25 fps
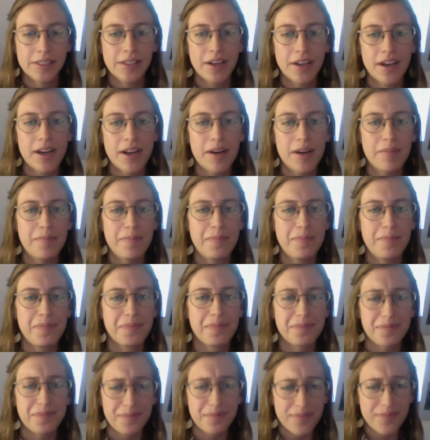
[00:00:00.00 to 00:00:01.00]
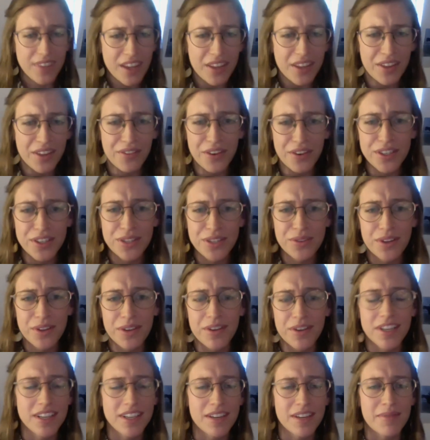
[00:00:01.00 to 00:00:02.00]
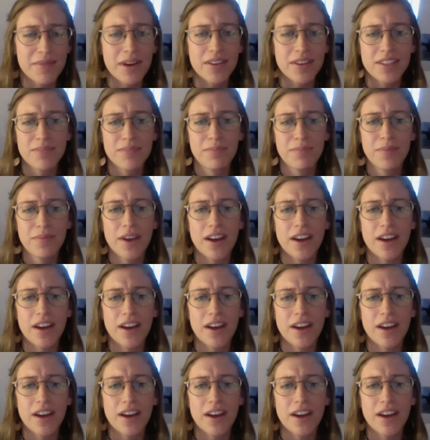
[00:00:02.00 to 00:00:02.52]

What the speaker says: The first tool I want to talk about is